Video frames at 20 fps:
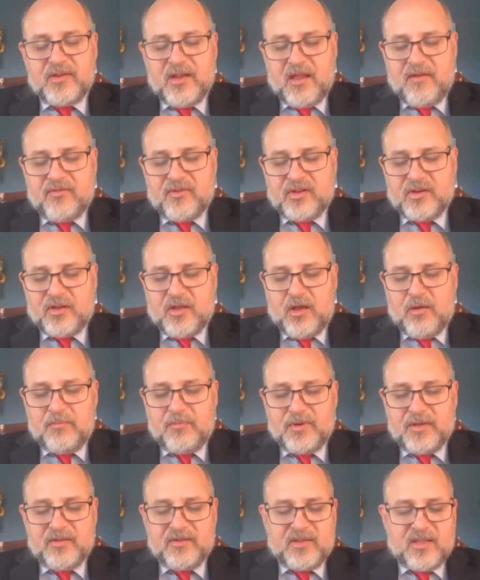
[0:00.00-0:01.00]
and African
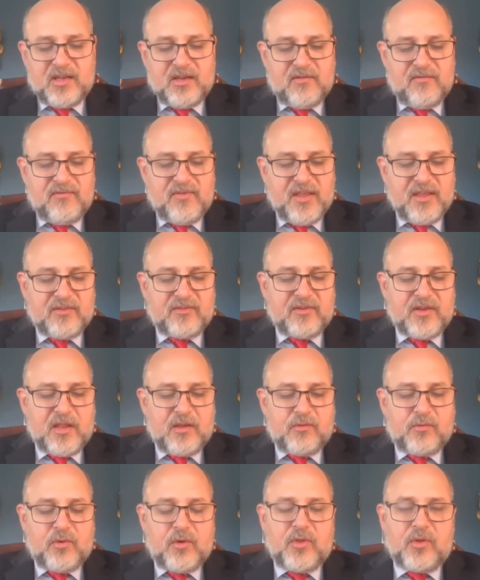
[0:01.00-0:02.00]
companies can invest
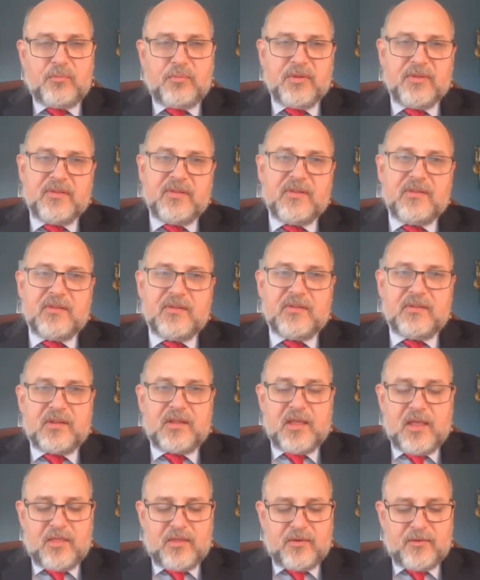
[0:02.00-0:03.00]
and grow their businesses
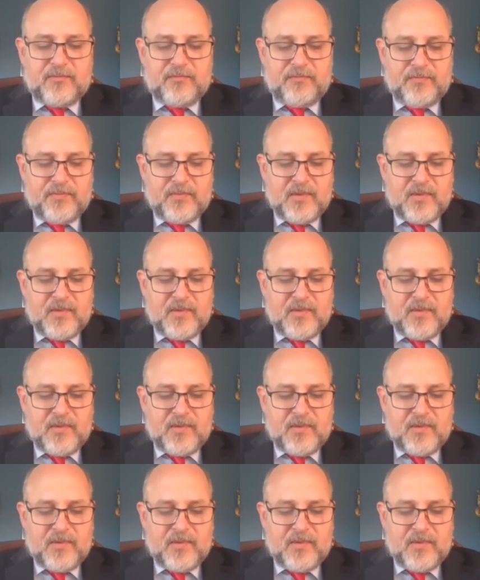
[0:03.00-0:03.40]
together.